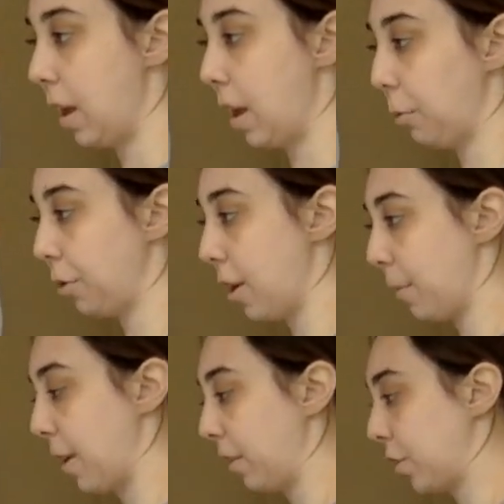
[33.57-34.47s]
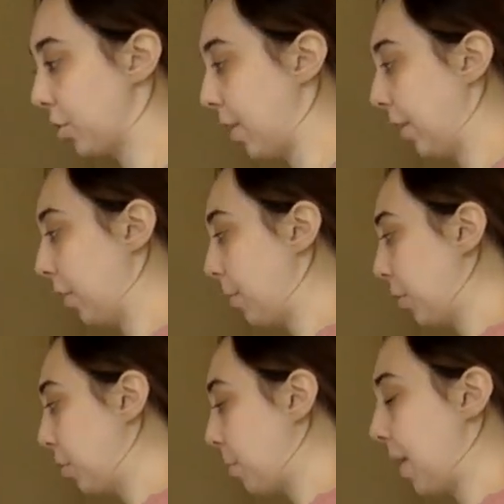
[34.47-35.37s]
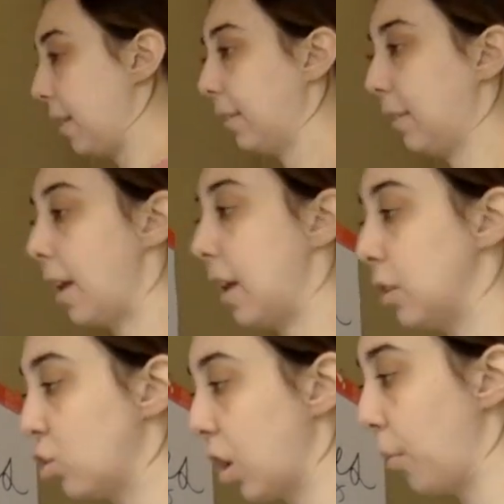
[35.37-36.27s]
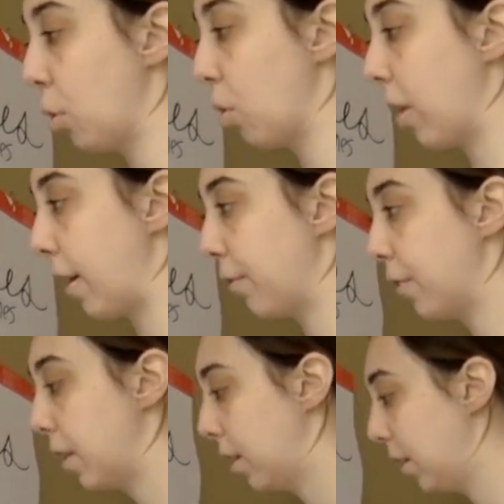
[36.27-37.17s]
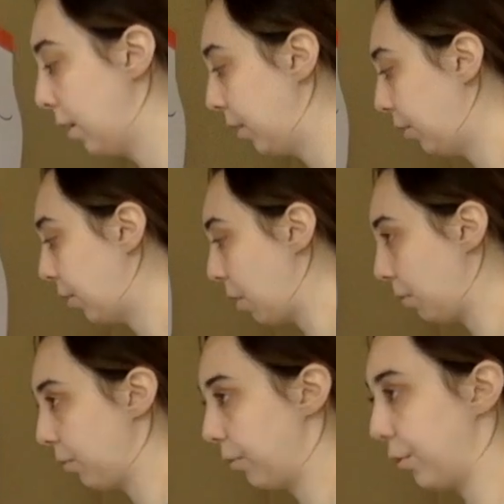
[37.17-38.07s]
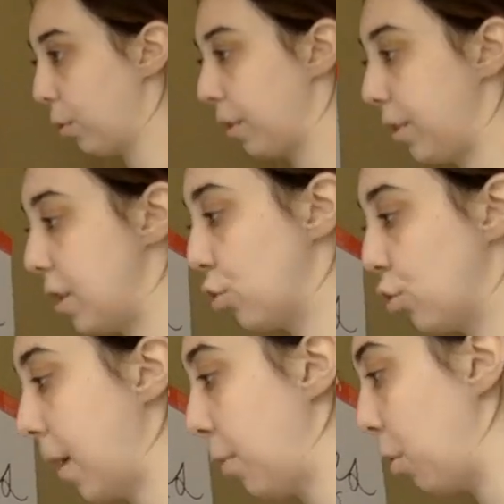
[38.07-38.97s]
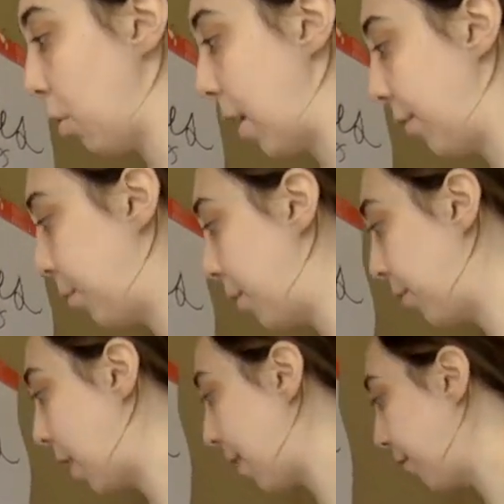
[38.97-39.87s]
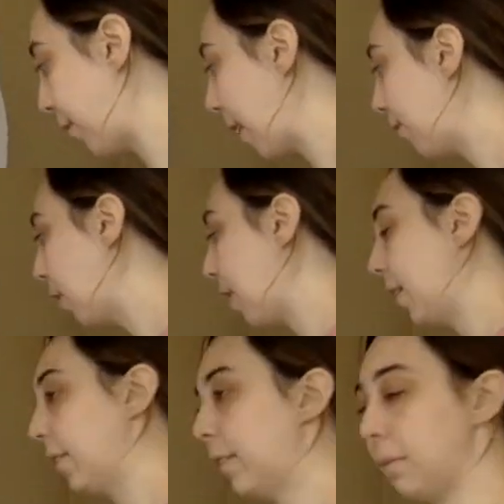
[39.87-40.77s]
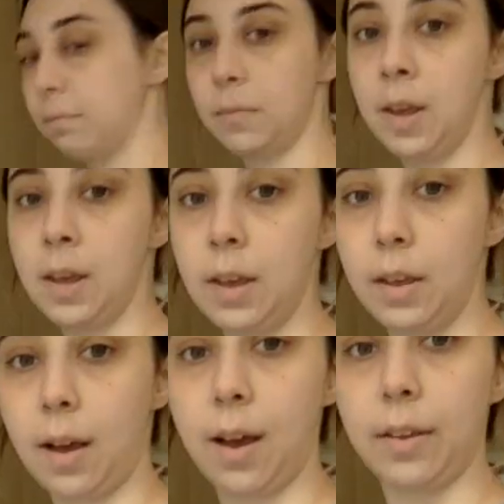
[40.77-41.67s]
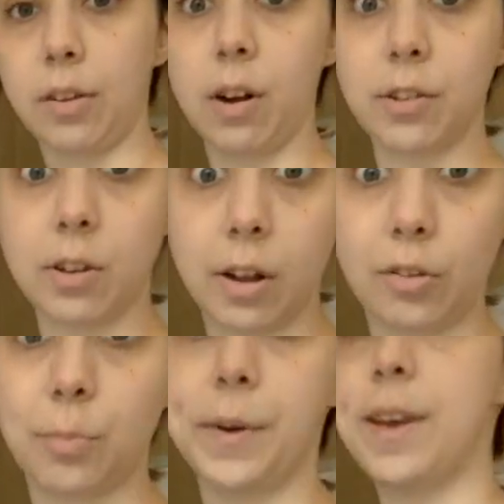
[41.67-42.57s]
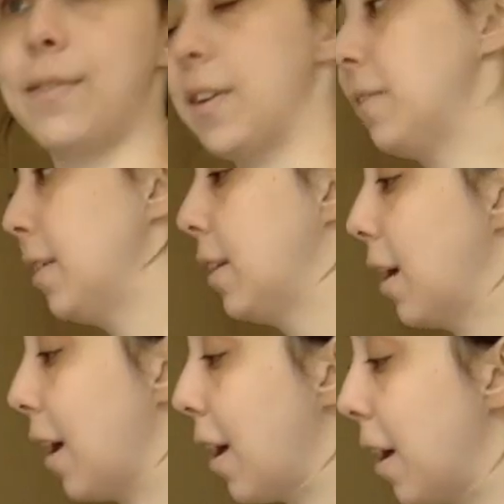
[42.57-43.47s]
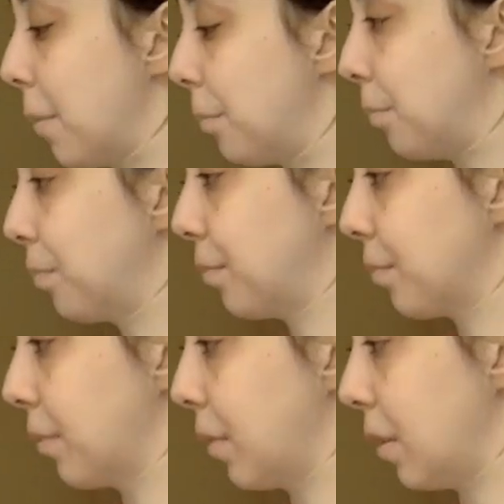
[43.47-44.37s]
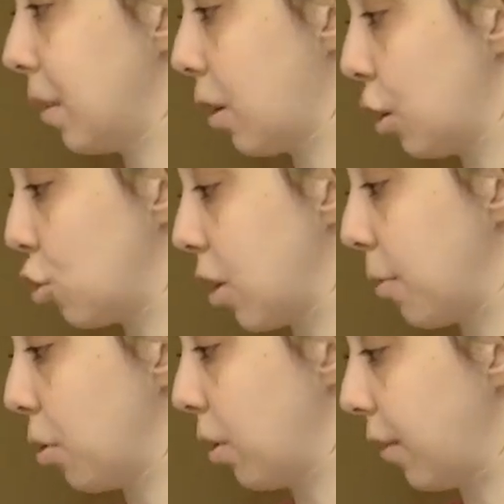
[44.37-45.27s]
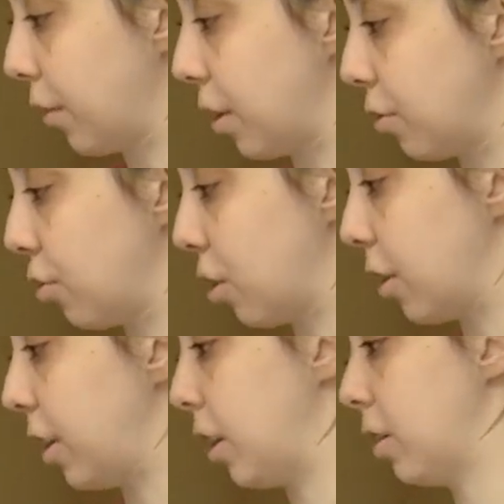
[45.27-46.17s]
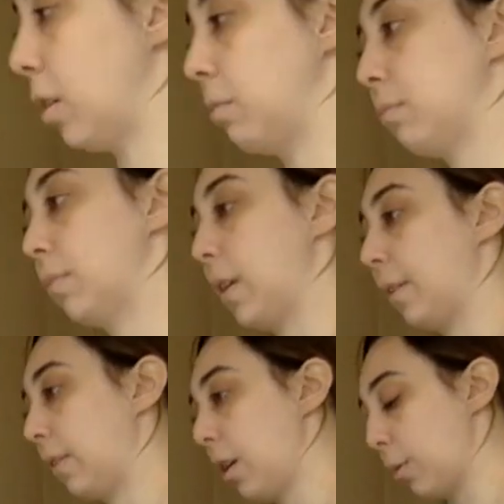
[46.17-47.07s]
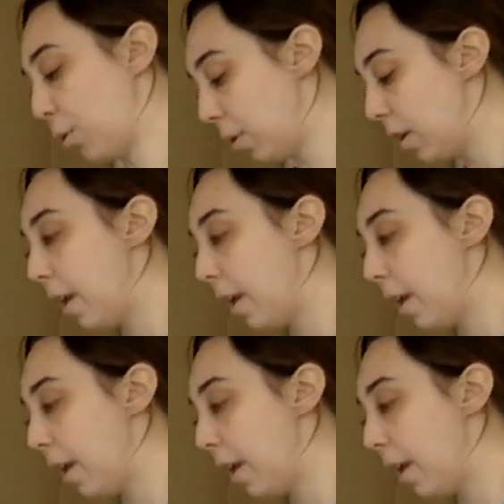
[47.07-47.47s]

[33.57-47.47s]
And we'll talk about ledger lines on both the bass and treble clef. So for the treble clef, we've got 5 lines. Sorry, they're not super even. Our treble clef get drawn here. Oh, that's terrible.